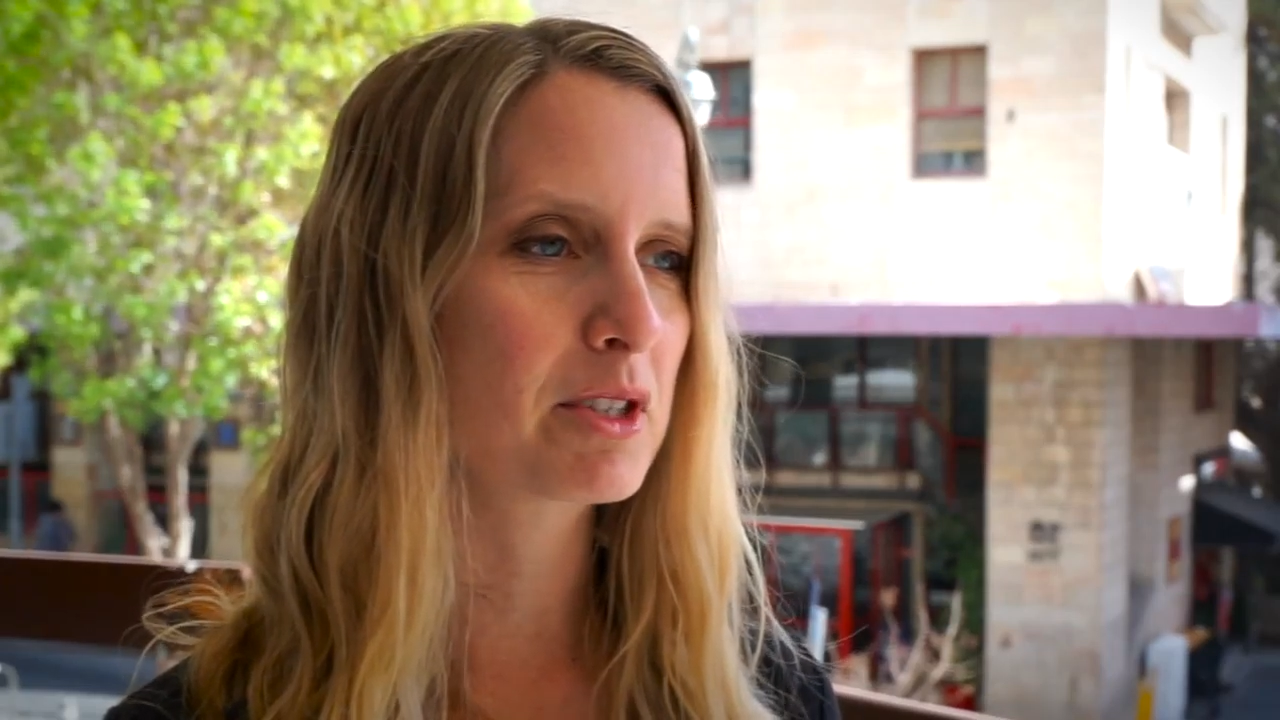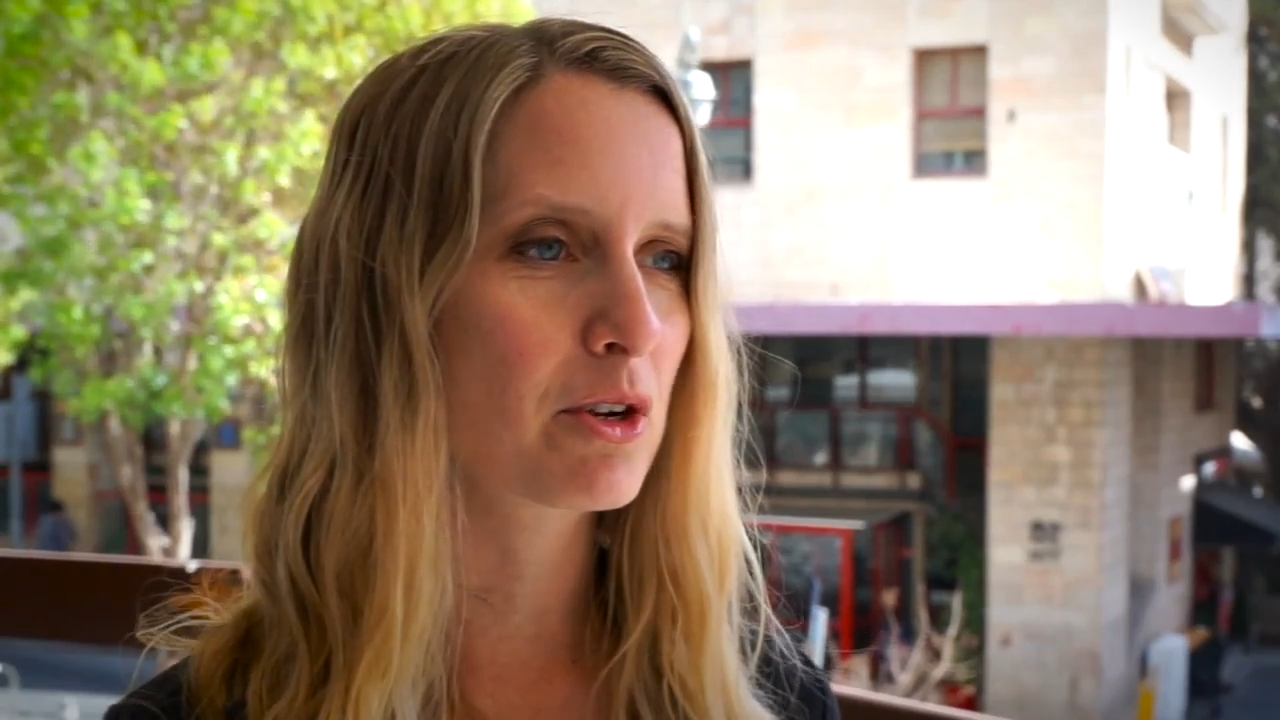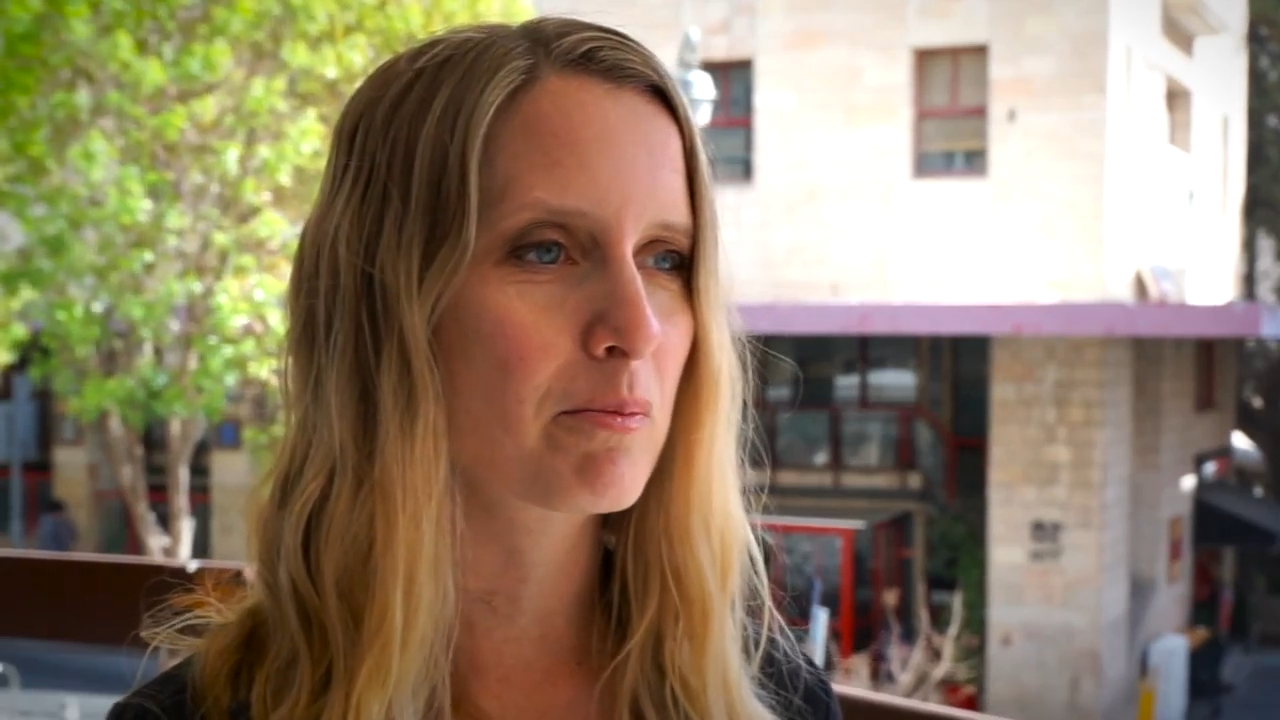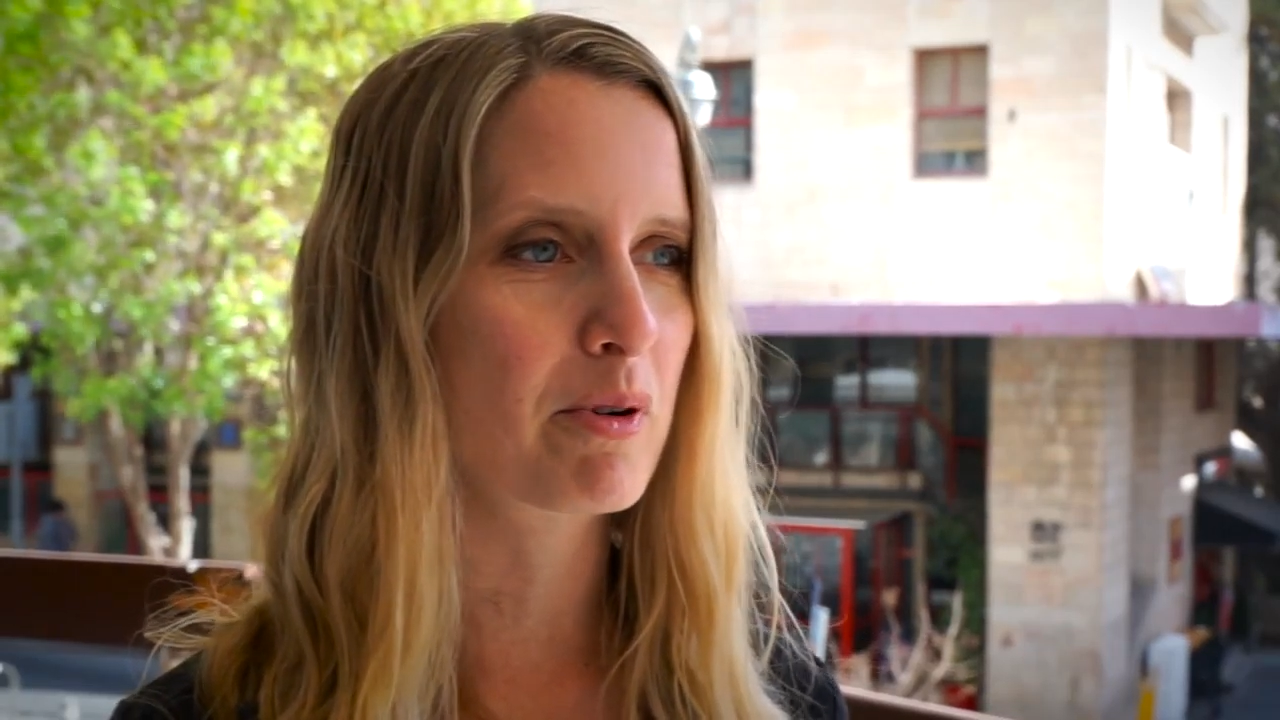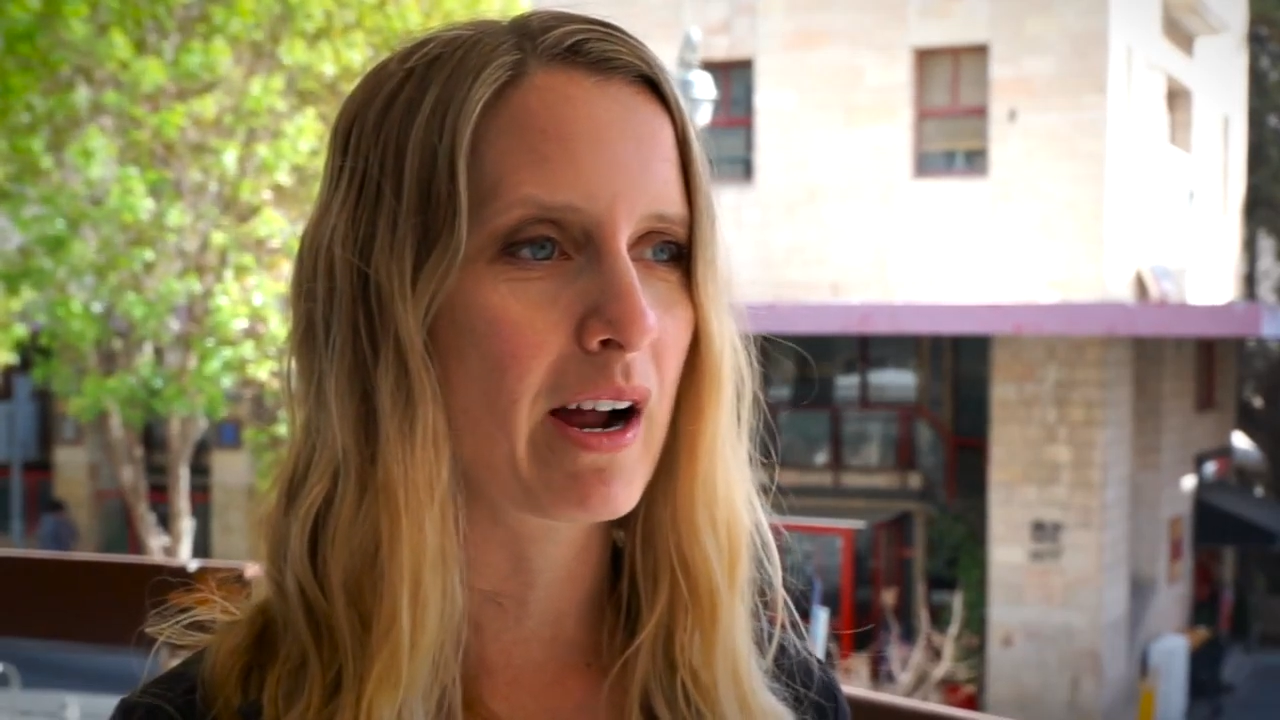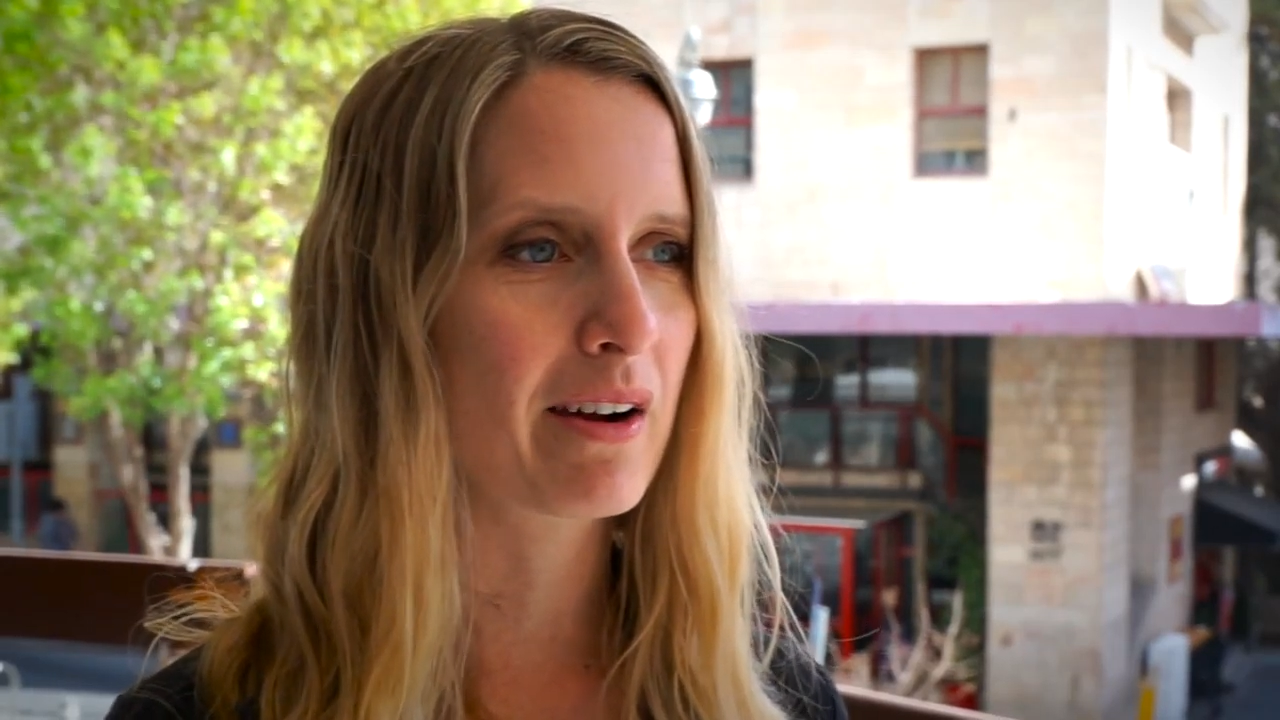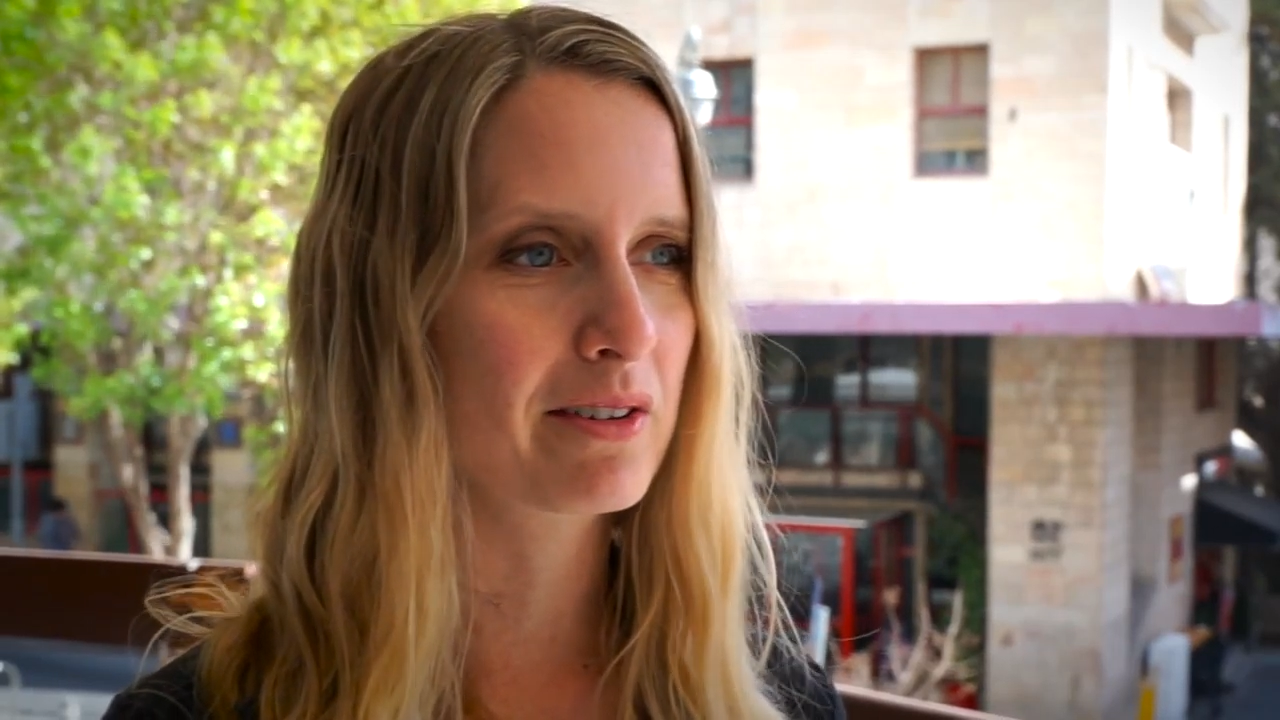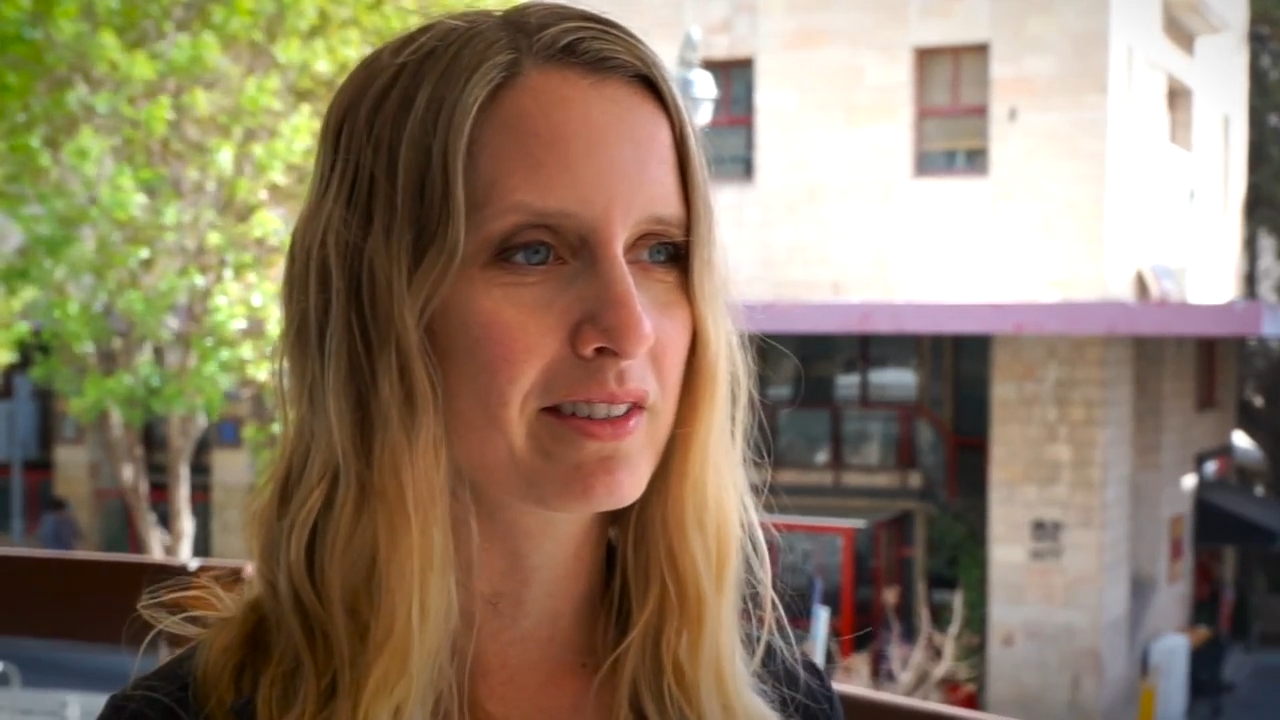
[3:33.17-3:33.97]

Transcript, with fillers: so proud